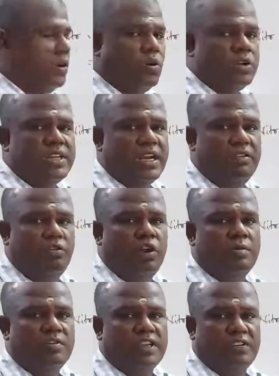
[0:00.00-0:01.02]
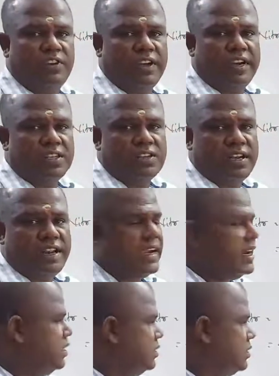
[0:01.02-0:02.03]
original volume of sulfuric acid
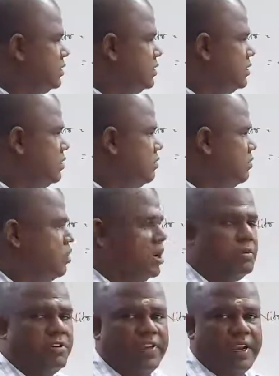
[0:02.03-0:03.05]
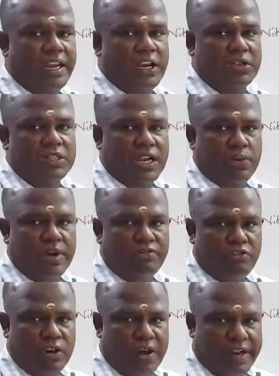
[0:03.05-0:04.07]
taken, volume of NaOH required
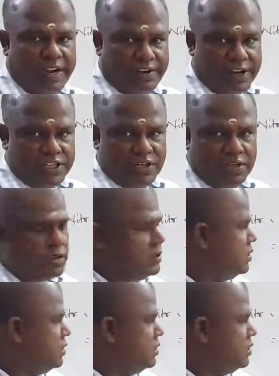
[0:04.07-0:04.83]
for titration.